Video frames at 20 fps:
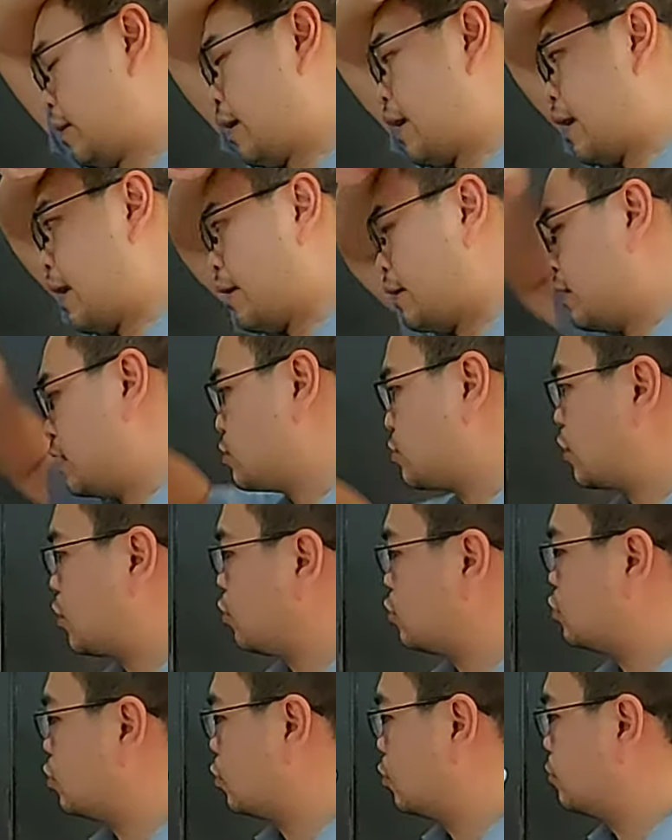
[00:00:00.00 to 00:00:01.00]
And this one
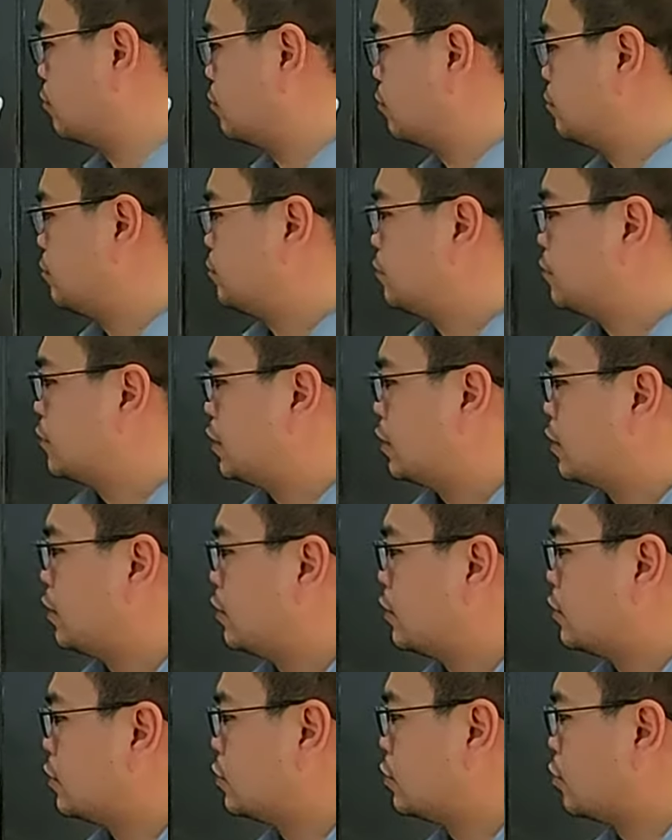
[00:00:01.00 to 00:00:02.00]
also.
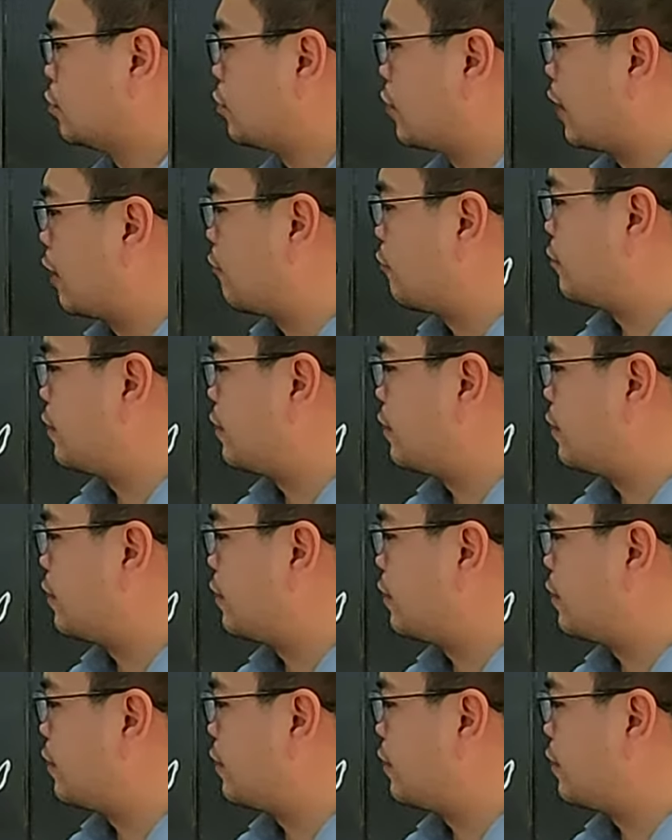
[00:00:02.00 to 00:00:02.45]
So you have